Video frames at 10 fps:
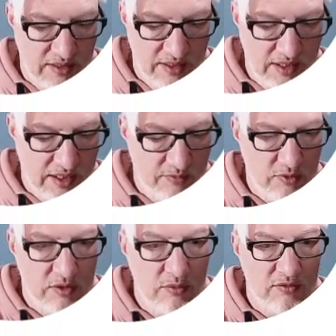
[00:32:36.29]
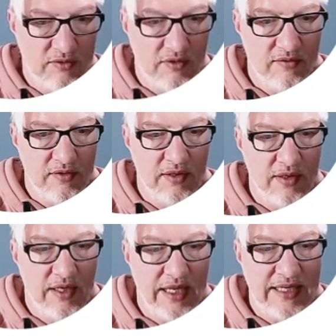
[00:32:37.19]
and we use the
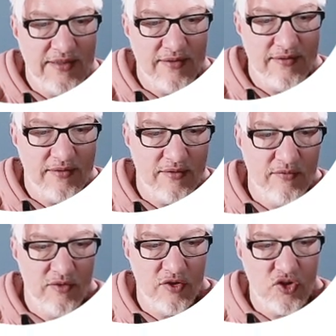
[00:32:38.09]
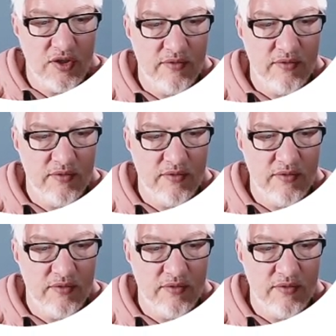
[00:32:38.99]
latest version